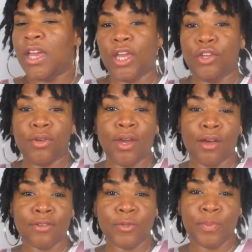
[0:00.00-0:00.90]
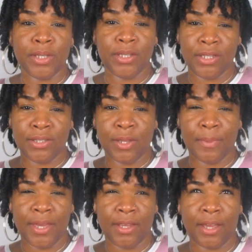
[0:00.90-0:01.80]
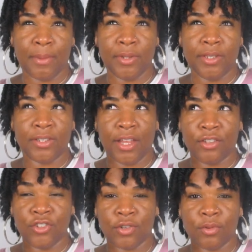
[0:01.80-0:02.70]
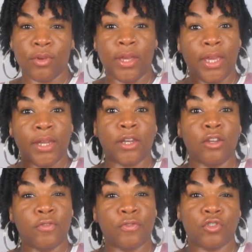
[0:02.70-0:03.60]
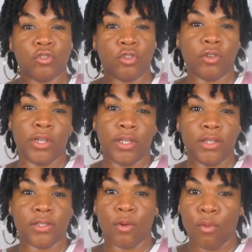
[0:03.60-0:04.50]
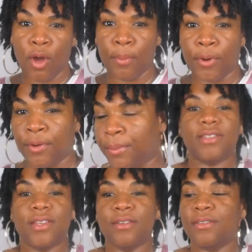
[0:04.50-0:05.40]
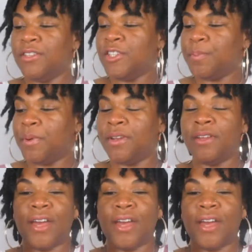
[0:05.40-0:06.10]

and you can also pick these up at i believe dollar general and i know for sure you can get these at walmart so this product